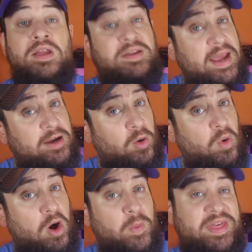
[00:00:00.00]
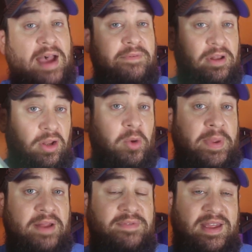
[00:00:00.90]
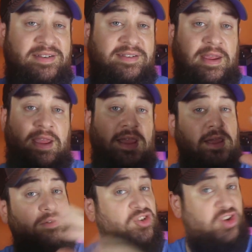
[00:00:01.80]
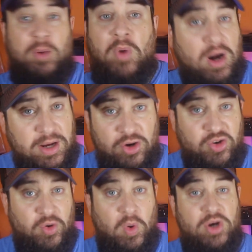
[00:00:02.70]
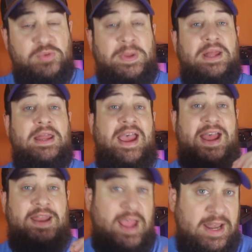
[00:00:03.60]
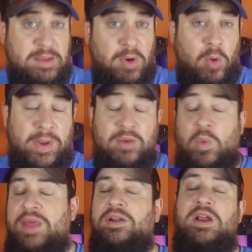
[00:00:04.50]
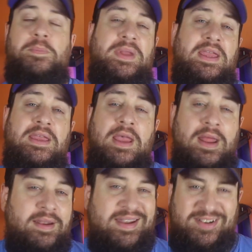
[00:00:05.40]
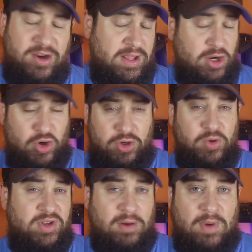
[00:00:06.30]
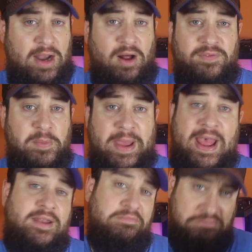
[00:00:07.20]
You can't go wrong with having a little bit of this somewhere in your storage bin at any moment. Whether it be necessary that you're using it right off the bat,